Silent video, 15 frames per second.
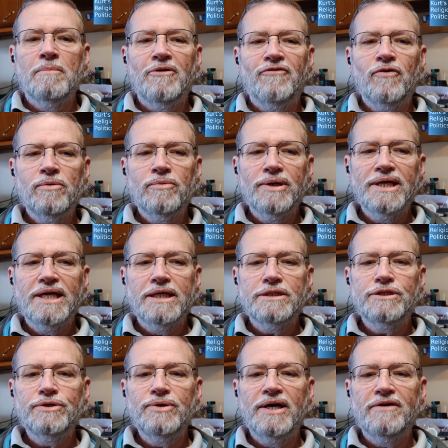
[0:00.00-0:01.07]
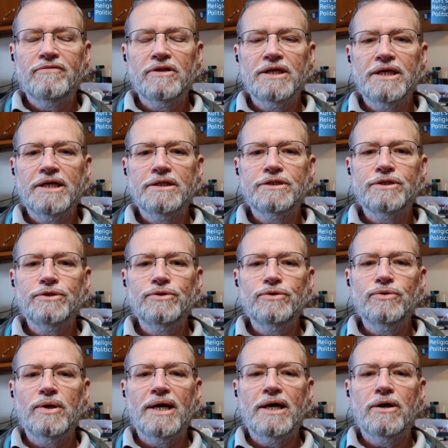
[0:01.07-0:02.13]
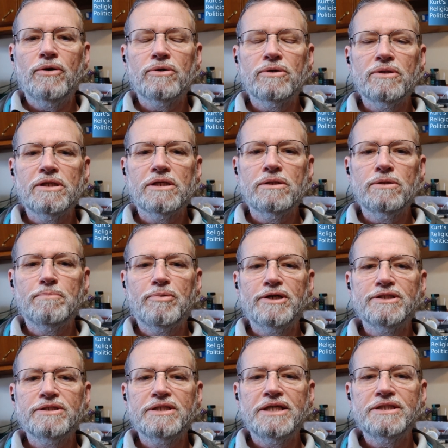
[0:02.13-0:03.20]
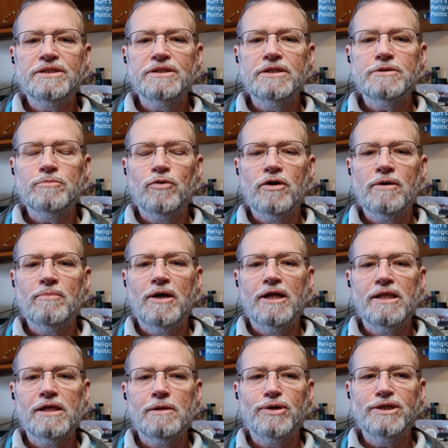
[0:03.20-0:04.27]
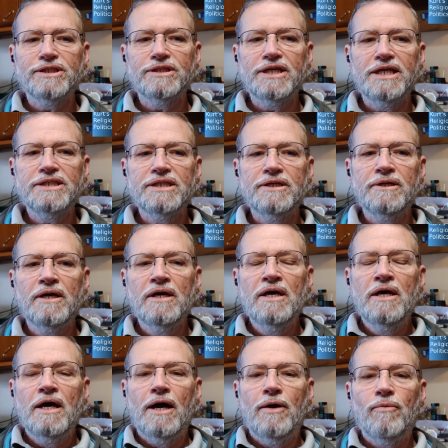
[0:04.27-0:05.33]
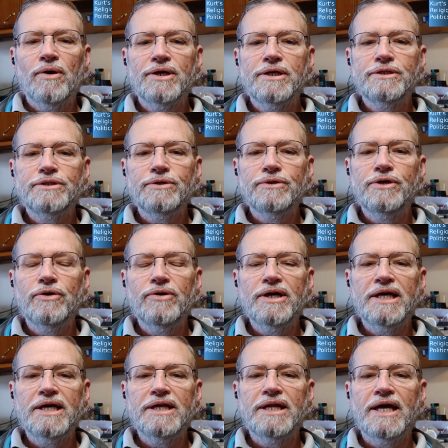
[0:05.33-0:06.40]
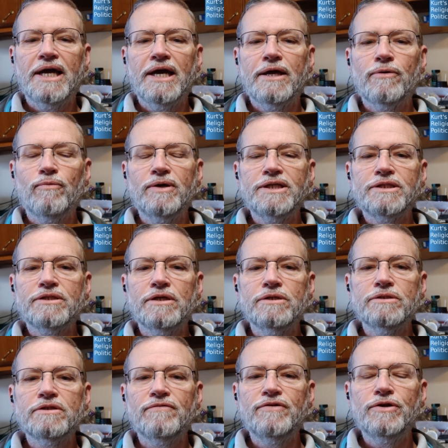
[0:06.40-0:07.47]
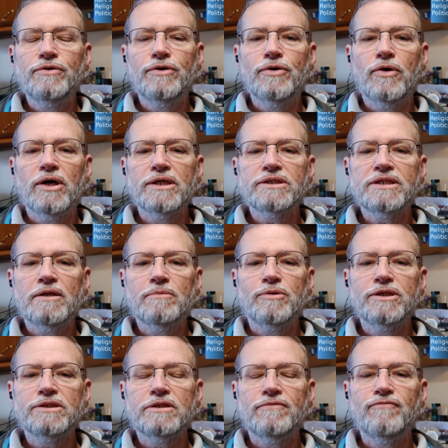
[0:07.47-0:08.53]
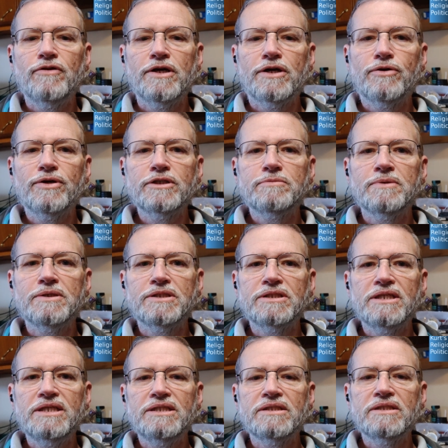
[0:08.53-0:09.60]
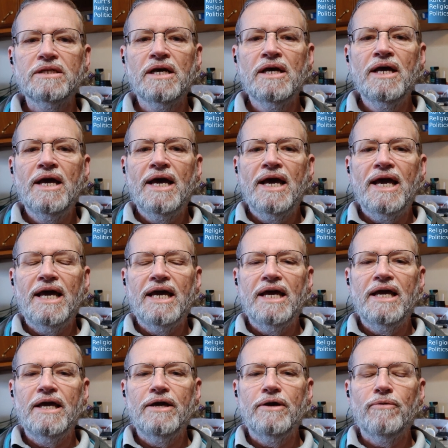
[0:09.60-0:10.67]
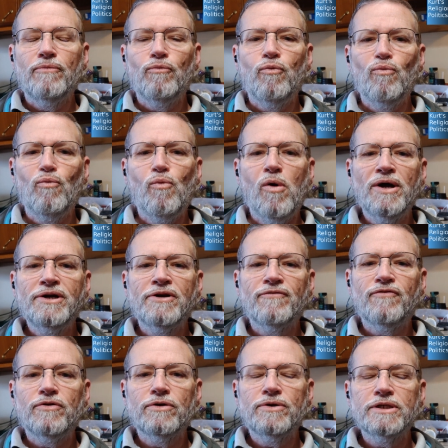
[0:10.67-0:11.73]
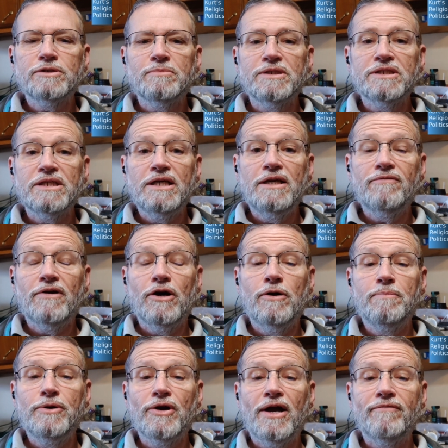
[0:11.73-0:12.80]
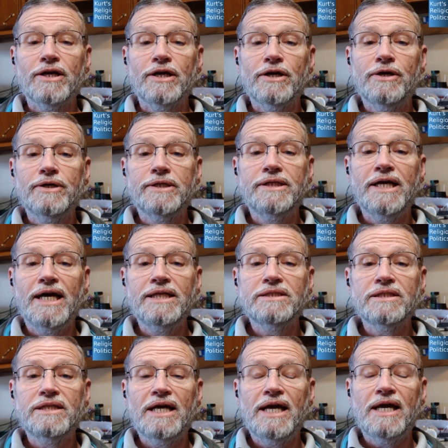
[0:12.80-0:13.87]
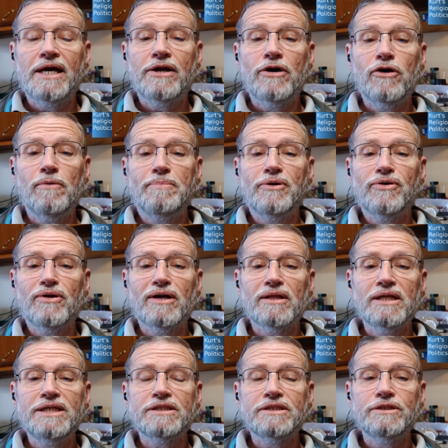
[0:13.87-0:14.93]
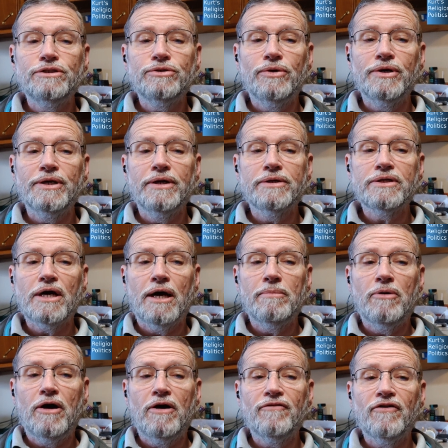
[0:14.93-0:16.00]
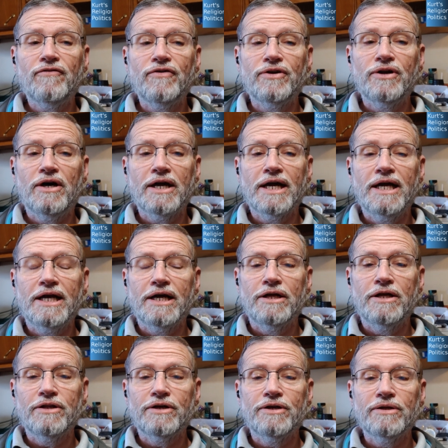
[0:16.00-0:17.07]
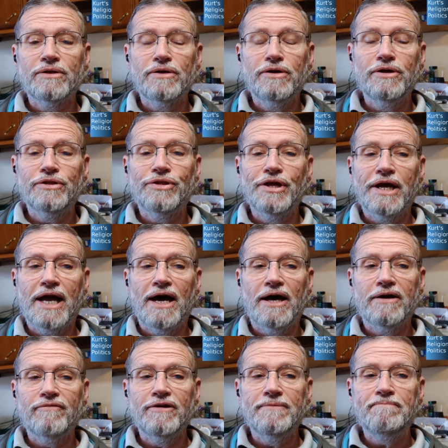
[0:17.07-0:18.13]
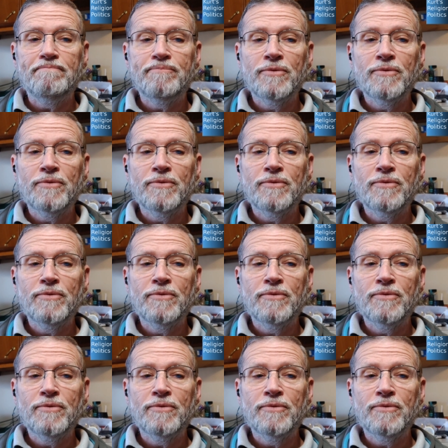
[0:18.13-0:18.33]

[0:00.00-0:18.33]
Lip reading: Before we get too heavily into our little presentation this morning, I wanted to go ahead and wish those of you who are celebrants of the Christmas season a wonderful Christmas Eve. I hope you're having a good day today, and I hope you're at least enjoying your time off if you're not getting another good thing out of it.